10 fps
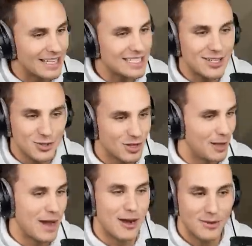That sounds
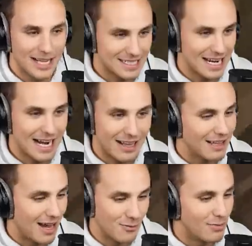really bad when I say it out
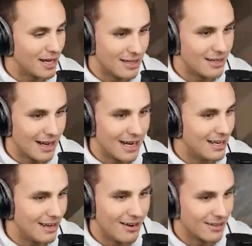loud, but
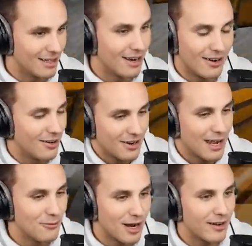
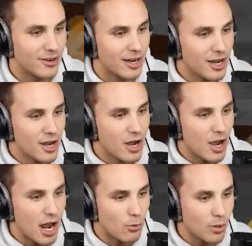okay, whatever.
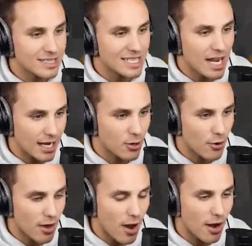And what's he got
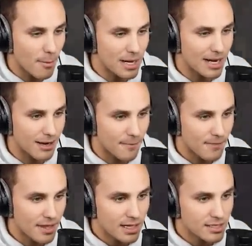going on up here?
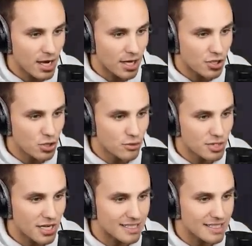He's got a
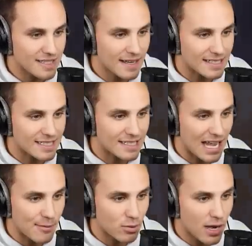huge, is this an
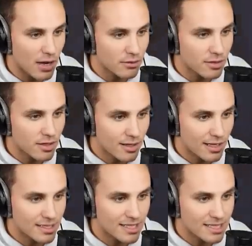escape route?
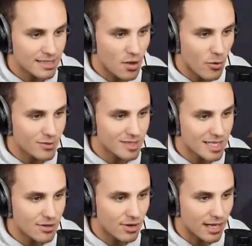Is this his own
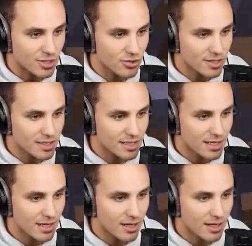secret entrance?